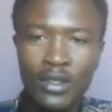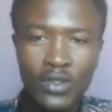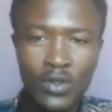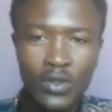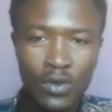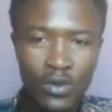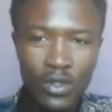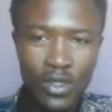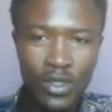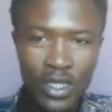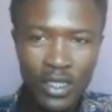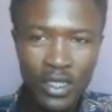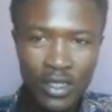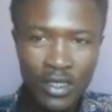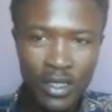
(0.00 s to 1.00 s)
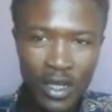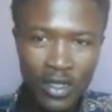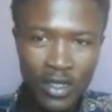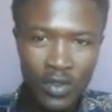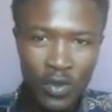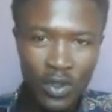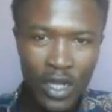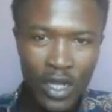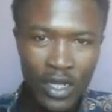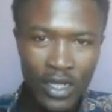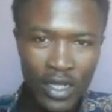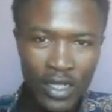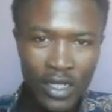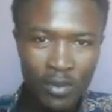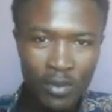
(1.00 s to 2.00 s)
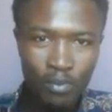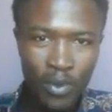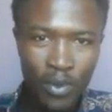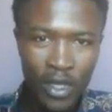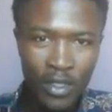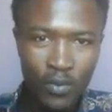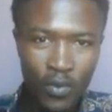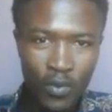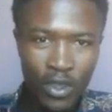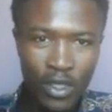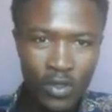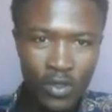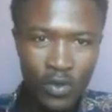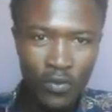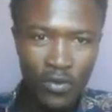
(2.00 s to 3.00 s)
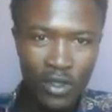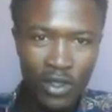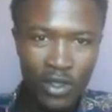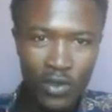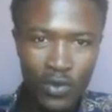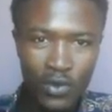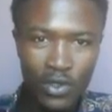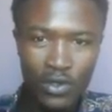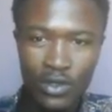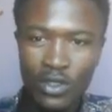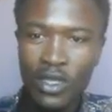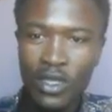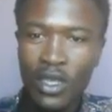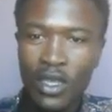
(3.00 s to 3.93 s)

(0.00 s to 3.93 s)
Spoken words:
So this non-aggression pact with the Soviet Union,